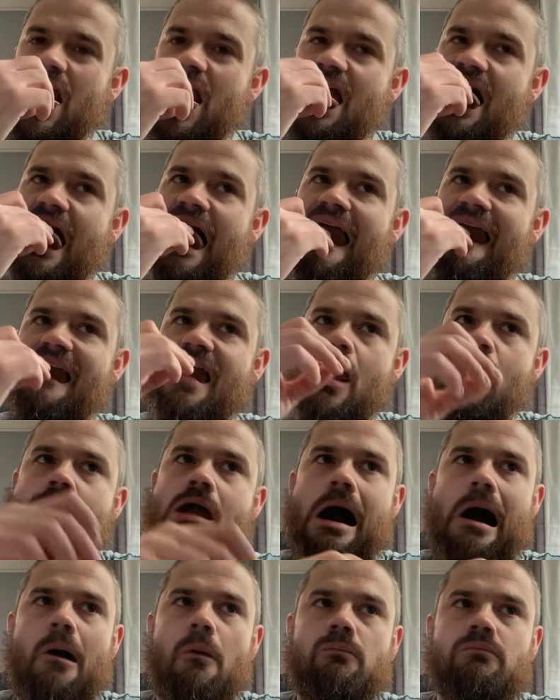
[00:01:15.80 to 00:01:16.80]

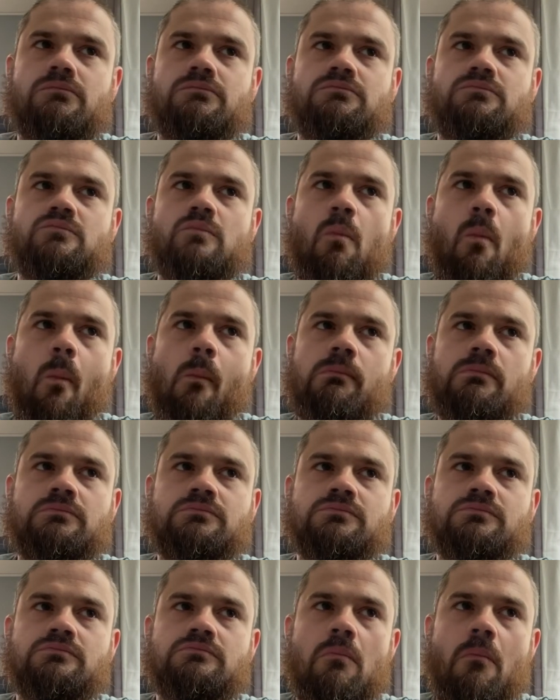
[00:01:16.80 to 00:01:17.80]

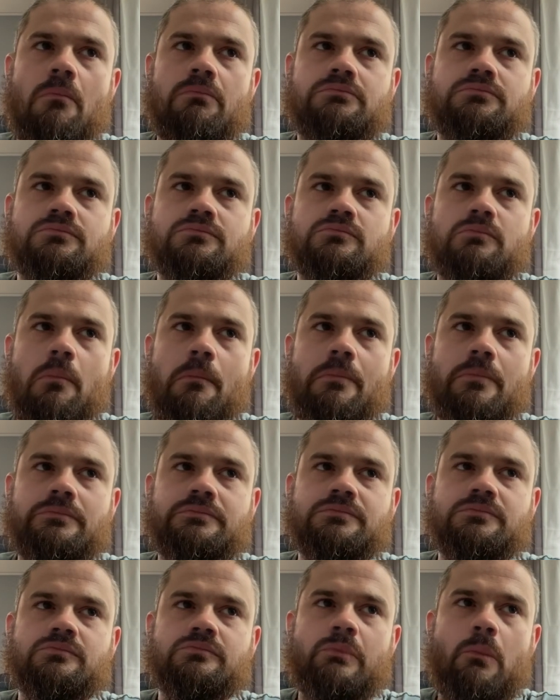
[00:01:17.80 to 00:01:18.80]

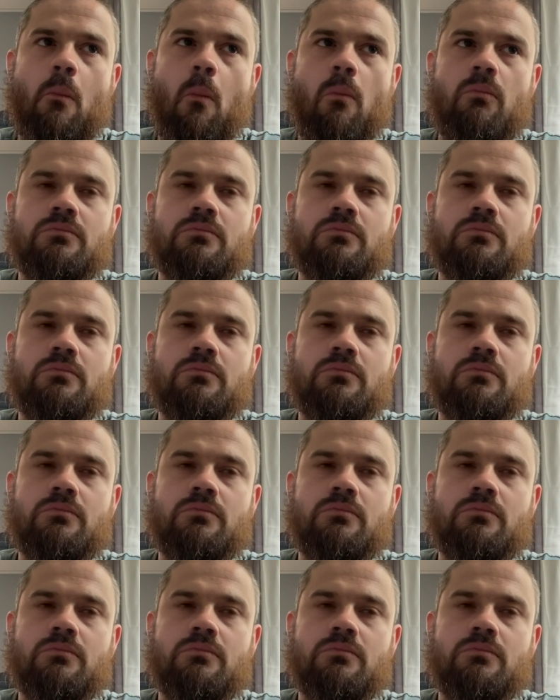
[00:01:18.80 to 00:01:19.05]
(no one is talking)